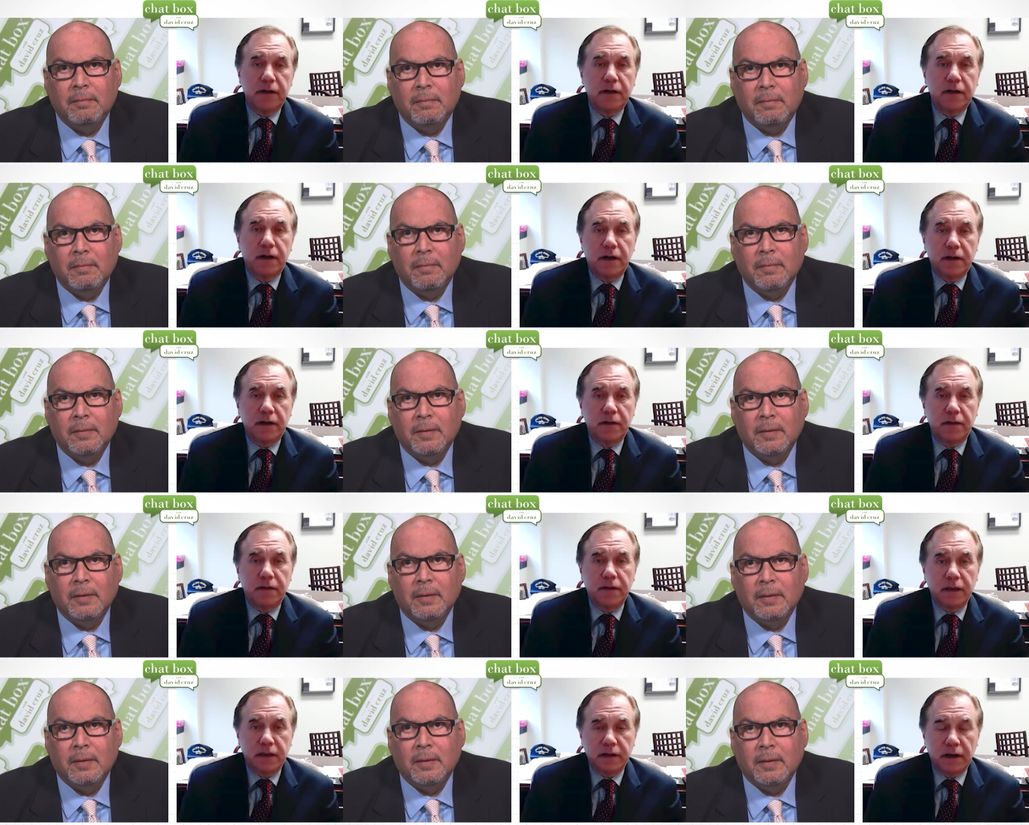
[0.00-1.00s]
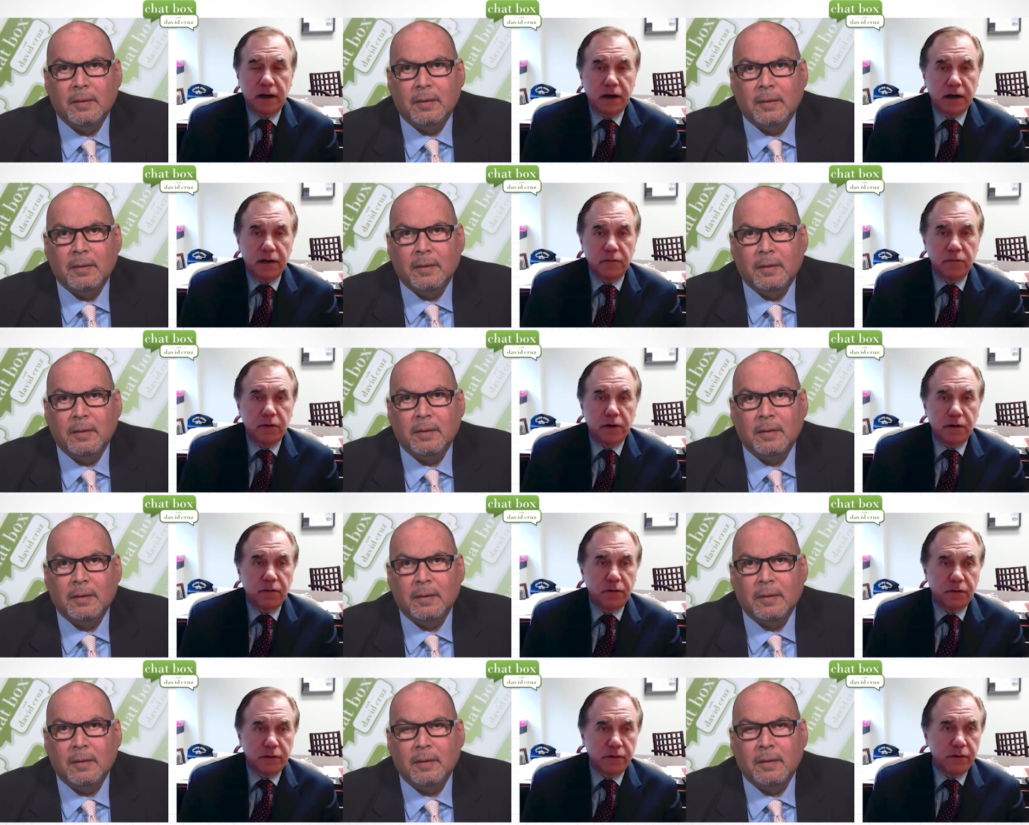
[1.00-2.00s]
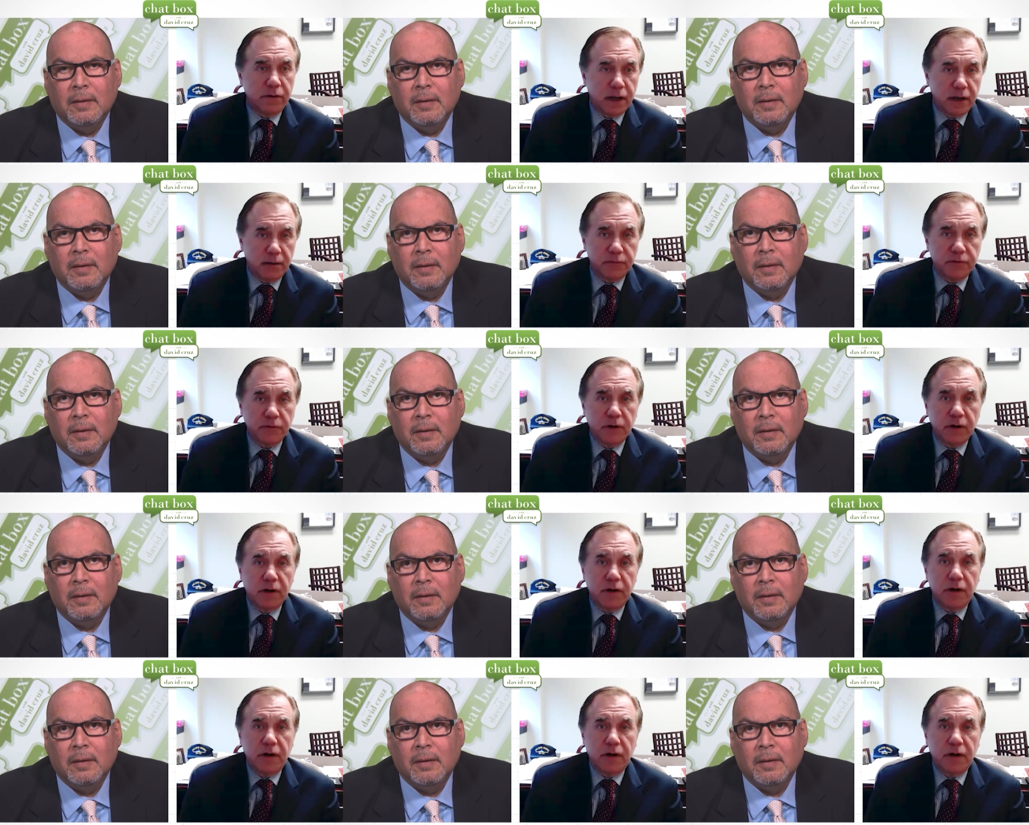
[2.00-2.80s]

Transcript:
Speaker 1: than Iowa or New Hampshire.